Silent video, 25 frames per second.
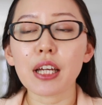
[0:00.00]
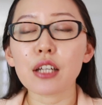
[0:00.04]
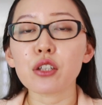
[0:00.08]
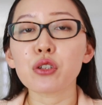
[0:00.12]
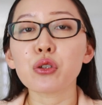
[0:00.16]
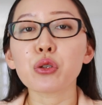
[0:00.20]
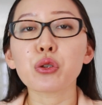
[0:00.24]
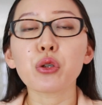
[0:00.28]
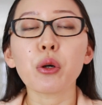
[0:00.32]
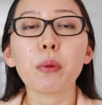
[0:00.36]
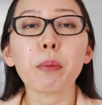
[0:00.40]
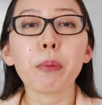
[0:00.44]
that
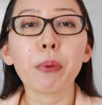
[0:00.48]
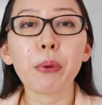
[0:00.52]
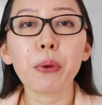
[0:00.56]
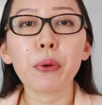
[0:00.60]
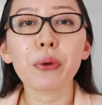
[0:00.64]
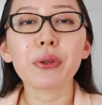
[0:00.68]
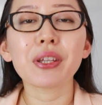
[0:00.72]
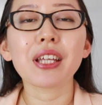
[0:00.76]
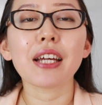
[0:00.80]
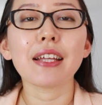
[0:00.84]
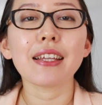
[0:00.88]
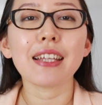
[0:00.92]
you don't
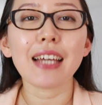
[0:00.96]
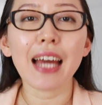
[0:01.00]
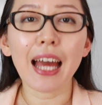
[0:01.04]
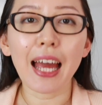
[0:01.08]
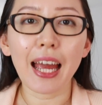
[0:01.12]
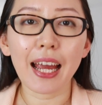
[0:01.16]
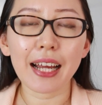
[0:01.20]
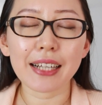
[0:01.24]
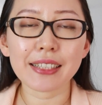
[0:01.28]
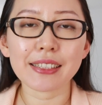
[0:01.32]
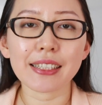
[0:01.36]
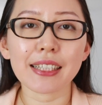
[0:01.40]
put the
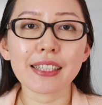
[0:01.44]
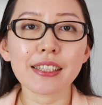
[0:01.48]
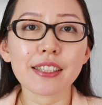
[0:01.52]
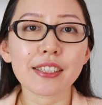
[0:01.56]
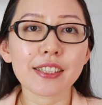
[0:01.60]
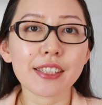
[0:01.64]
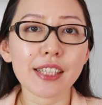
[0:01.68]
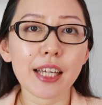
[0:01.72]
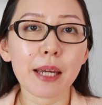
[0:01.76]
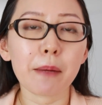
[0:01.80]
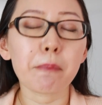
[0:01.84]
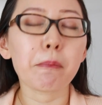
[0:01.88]
eggs in the
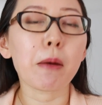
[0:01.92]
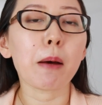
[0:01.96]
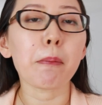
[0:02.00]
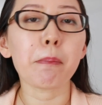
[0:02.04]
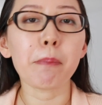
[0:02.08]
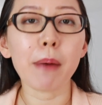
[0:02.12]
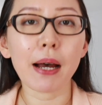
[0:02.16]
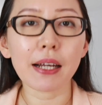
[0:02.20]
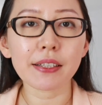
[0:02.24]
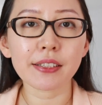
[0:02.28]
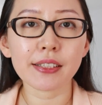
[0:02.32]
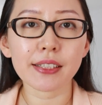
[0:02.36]
same
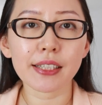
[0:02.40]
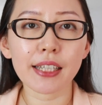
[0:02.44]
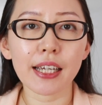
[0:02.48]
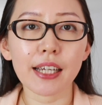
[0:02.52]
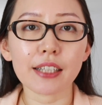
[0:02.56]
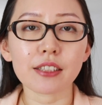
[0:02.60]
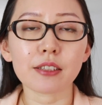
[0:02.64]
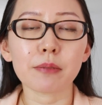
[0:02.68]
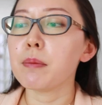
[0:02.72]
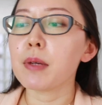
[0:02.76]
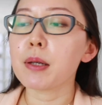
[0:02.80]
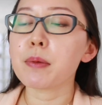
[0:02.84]

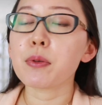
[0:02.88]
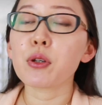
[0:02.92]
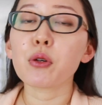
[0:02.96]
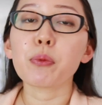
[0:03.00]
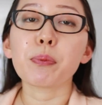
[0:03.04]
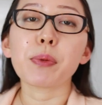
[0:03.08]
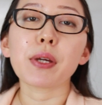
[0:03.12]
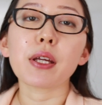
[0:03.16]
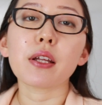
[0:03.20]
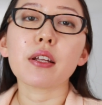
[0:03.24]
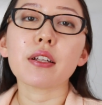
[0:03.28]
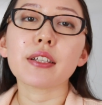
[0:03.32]
basket. Maybe
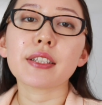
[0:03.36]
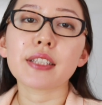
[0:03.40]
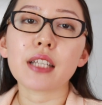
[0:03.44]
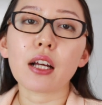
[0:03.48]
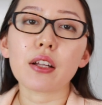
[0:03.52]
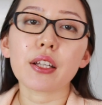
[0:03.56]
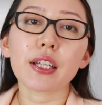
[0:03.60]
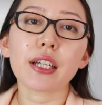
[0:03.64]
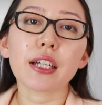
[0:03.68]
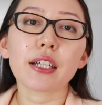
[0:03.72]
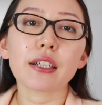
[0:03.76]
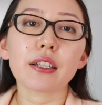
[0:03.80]
you've been
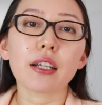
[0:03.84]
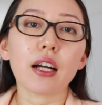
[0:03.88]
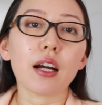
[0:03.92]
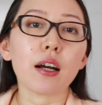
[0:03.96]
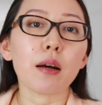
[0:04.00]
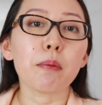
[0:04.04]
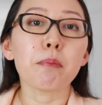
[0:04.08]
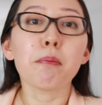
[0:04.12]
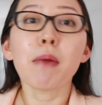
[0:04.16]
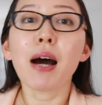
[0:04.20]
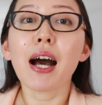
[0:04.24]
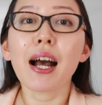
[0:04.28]
selling
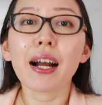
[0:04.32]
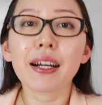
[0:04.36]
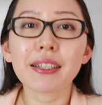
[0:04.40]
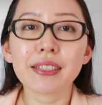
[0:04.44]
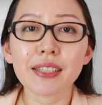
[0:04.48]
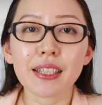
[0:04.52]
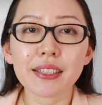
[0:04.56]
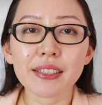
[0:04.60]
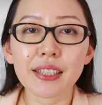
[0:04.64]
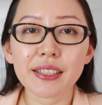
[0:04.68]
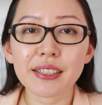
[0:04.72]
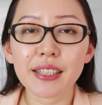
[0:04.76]

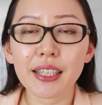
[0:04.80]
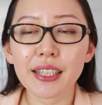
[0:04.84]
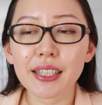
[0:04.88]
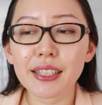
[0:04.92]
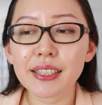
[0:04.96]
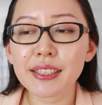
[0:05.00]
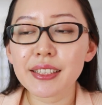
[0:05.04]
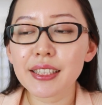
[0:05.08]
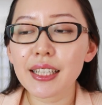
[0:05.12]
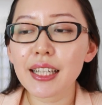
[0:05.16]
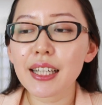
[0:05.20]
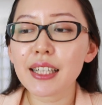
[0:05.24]
mugs on
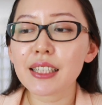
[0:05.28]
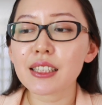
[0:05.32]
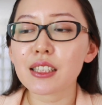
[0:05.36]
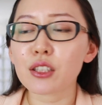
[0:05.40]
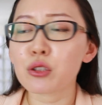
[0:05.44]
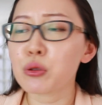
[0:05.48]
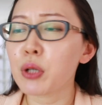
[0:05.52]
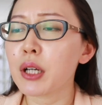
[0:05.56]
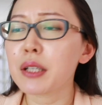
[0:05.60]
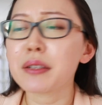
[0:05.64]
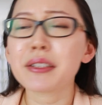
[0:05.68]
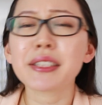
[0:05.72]
Society6,
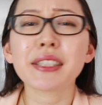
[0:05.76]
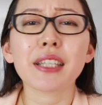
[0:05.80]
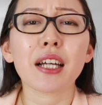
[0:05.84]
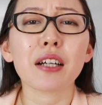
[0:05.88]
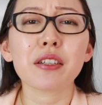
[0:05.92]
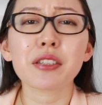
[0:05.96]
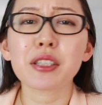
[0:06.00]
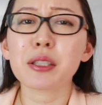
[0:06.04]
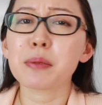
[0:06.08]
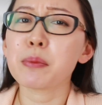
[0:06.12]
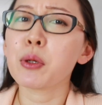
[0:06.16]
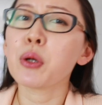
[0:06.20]
try to
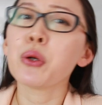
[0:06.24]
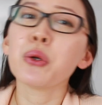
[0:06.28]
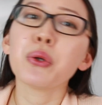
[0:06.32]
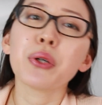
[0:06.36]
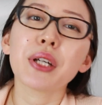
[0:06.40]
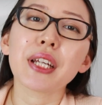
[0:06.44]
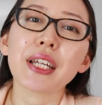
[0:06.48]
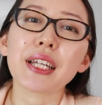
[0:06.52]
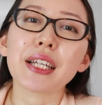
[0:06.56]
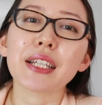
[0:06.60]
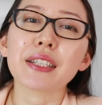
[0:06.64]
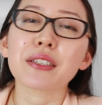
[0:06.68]
sell some
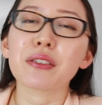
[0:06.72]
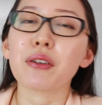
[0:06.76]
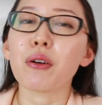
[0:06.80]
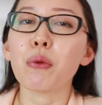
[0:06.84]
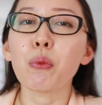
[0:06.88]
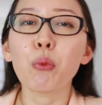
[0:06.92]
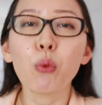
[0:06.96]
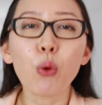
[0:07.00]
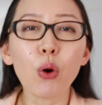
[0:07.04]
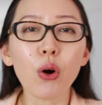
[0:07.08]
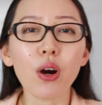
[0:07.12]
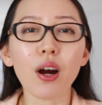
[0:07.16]
hoodies or
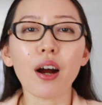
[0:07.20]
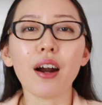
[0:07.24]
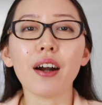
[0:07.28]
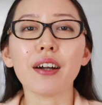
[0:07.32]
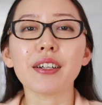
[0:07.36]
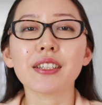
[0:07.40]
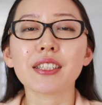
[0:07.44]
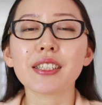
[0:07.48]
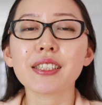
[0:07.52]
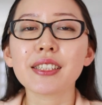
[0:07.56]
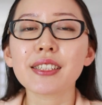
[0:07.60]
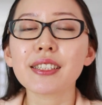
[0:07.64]
war
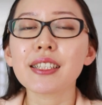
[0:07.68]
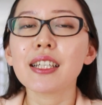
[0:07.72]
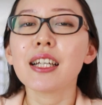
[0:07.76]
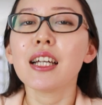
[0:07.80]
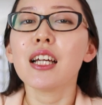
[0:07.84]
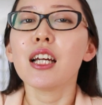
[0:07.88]
art. Just